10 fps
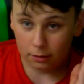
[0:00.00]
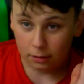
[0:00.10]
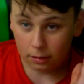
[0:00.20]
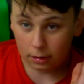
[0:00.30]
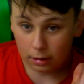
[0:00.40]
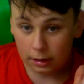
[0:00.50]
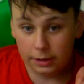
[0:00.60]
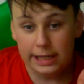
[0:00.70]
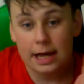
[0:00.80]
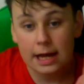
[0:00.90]

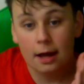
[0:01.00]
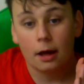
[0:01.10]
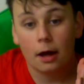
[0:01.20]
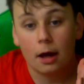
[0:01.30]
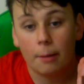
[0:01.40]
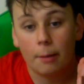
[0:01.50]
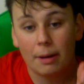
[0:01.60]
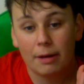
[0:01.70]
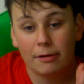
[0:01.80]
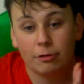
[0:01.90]
the A Merry
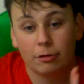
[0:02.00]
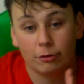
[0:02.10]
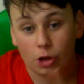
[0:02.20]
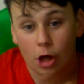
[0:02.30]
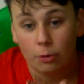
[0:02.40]
Christmas show,